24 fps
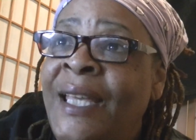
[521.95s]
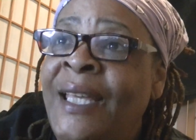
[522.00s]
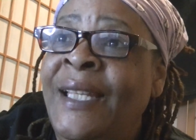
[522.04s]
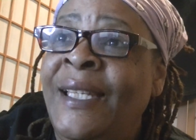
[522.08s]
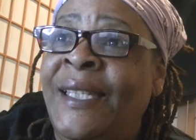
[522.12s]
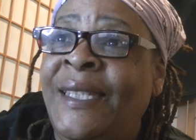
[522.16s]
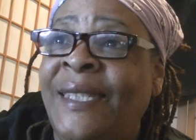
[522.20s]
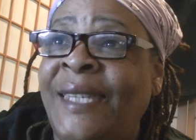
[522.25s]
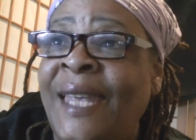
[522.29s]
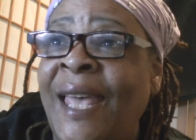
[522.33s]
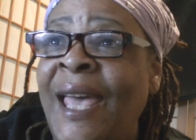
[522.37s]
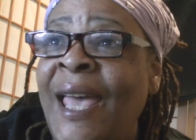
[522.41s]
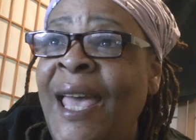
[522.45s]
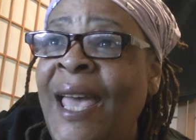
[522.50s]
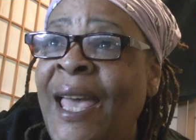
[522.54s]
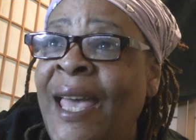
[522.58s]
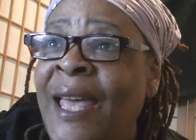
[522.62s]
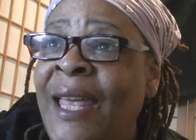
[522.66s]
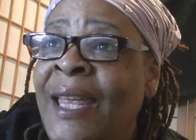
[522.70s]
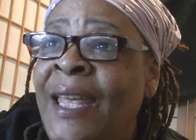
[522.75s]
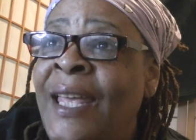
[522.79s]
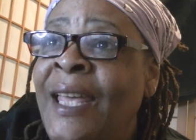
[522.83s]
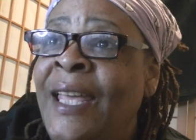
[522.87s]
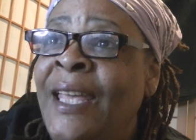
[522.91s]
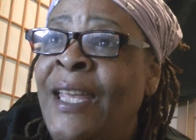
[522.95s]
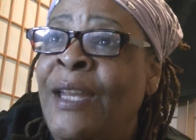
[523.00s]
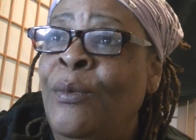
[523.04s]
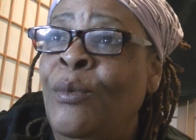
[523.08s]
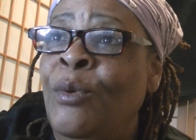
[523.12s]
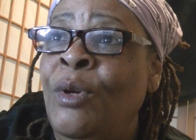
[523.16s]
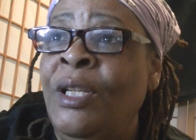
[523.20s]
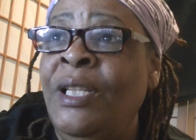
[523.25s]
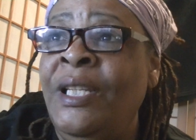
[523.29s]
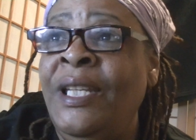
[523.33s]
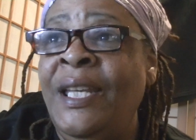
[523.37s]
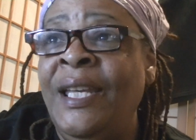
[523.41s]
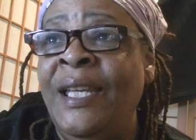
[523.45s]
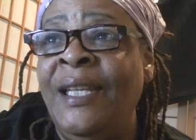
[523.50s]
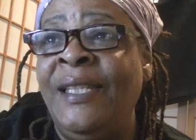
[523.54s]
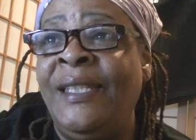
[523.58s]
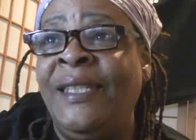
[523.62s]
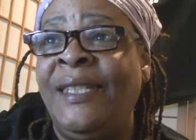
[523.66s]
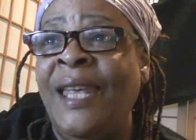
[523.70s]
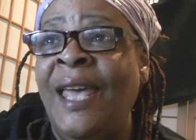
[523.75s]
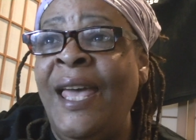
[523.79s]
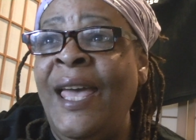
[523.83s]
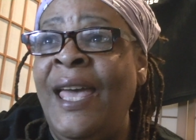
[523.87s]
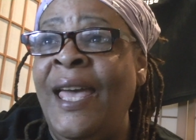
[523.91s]
it's sad. It really is
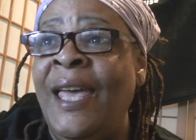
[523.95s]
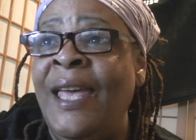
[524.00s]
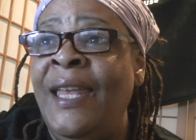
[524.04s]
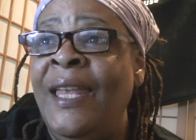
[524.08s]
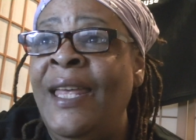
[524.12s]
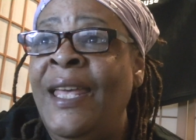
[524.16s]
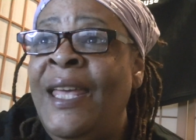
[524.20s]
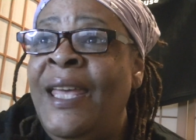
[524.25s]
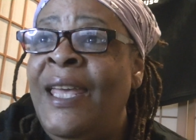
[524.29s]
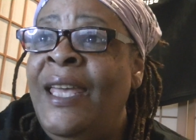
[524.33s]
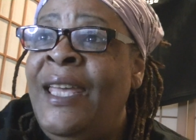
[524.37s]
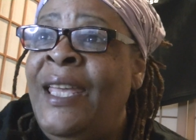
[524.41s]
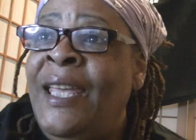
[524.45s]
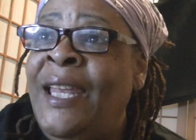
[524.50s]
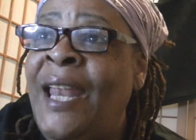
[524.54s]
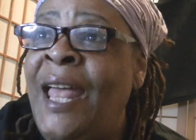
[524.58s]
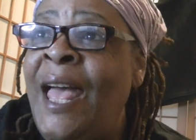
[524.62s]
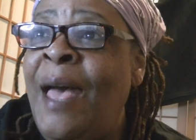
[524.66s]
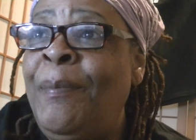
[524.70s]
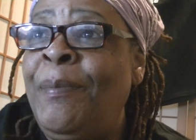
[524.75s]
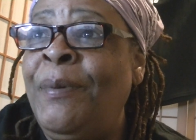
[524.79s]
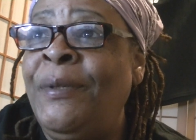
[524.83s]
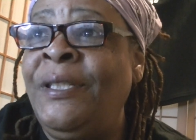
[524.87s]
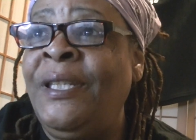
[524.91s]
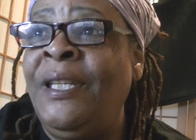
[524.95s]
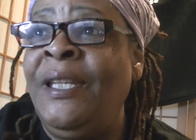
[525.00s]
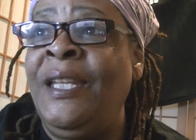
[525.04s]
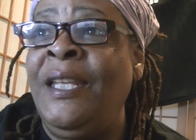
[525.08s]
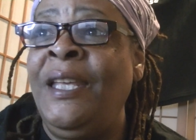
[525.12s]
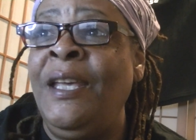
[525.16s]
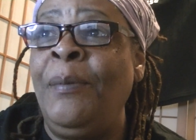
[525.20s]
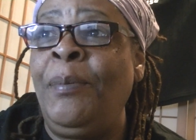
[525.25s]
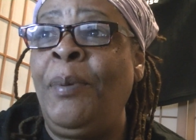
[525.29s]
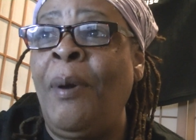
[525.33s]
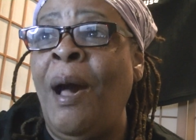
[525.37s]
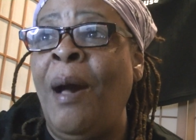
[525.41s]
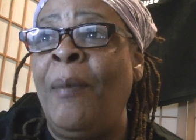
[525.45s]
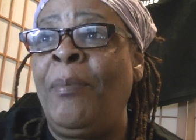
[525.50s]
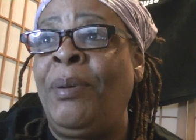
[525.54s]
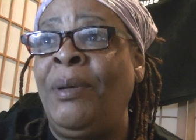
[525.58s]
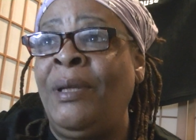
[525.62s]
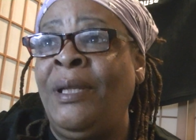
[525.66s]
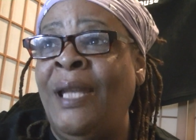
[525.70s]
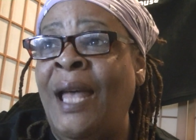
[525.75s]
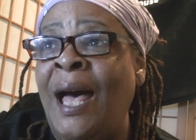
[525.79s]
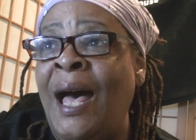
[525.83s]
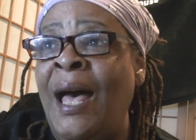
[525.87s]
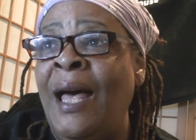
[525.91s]
sad. It happens in hip hop a
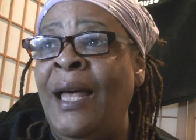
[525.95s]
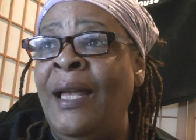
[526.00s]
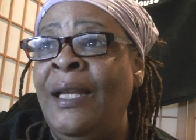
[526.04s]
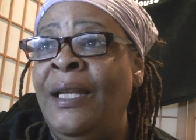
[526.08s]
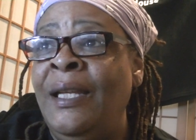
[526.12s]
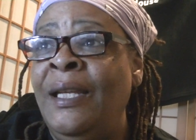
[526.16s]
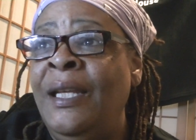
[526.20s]
lot.